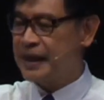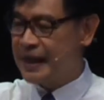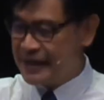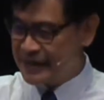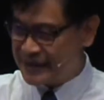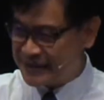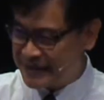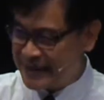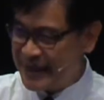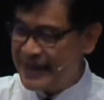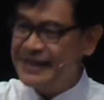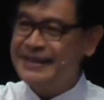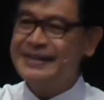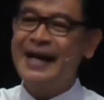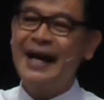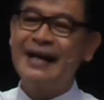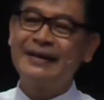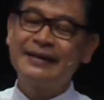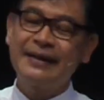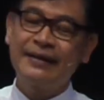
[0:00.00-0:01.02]
Sins
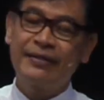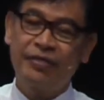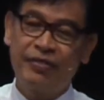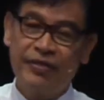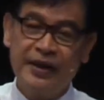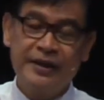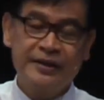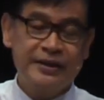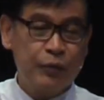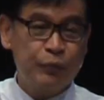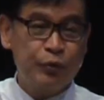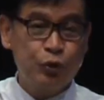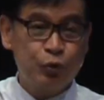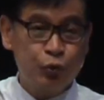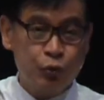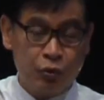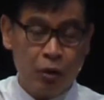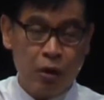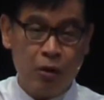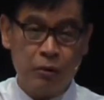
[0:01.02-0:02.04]
are the things that we
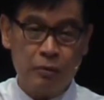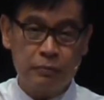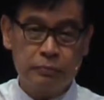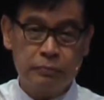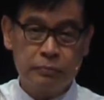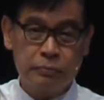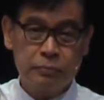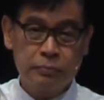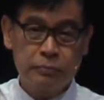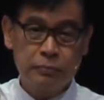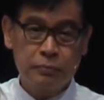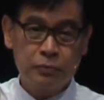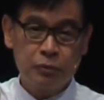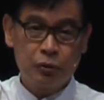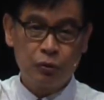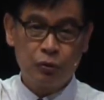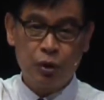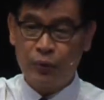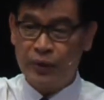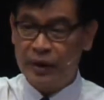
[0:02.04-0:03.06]
do wrong.
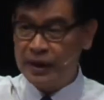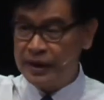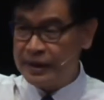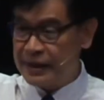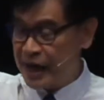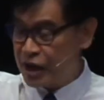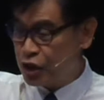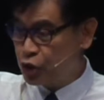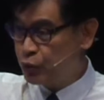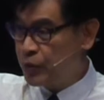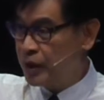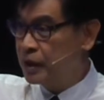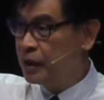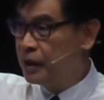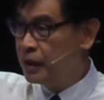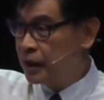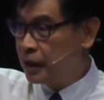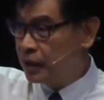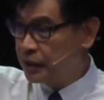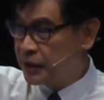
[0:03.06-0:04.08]
What we learned last week,
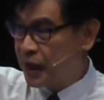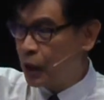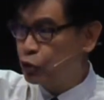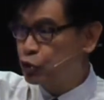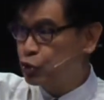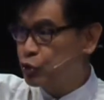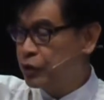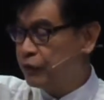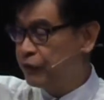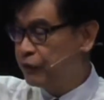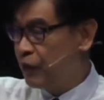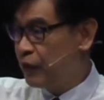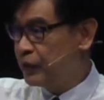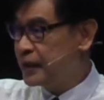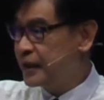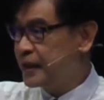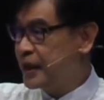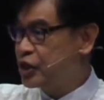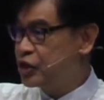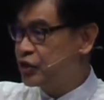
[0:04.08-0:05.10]
adultery,
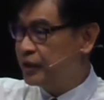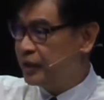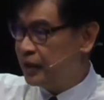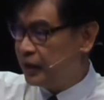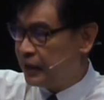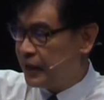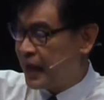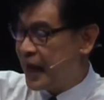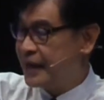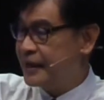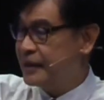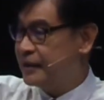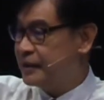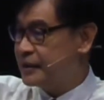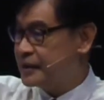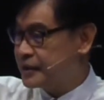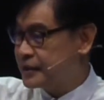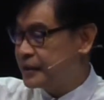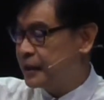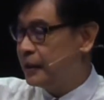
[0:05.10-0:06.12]
fornication, lying,
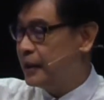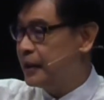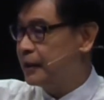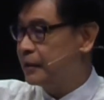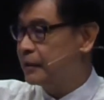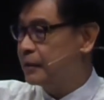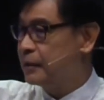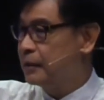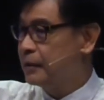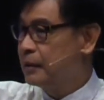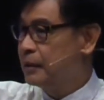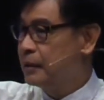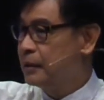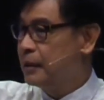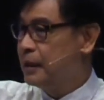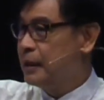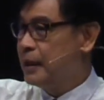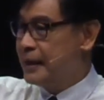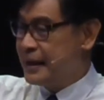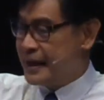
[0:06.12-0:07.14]
stealing.
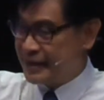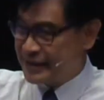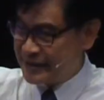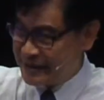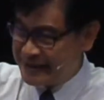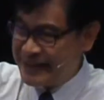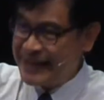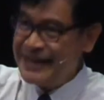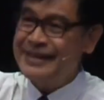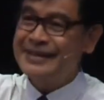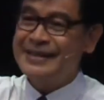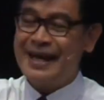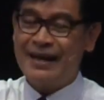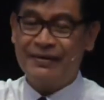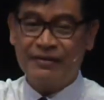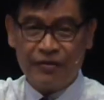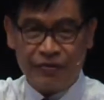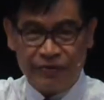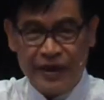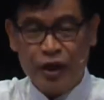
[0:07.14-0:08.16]
And sins are
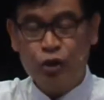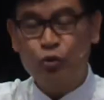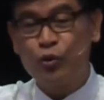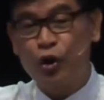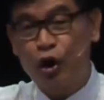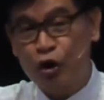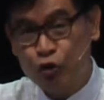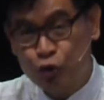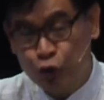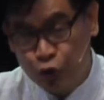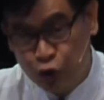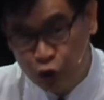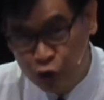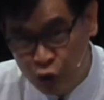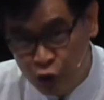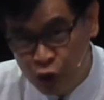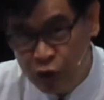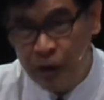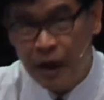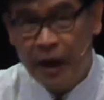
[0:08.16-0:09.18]
the things we ought to
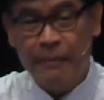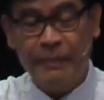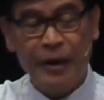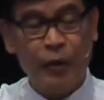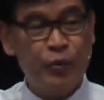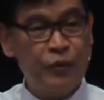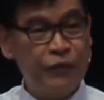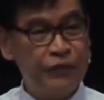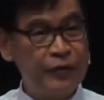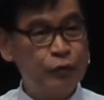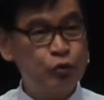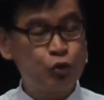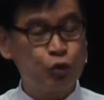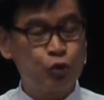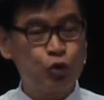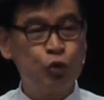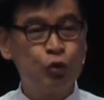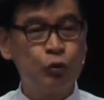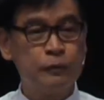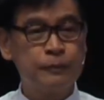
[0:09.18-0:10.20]
do, but we fail to
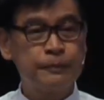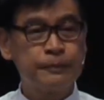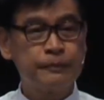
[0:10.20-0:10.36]
do.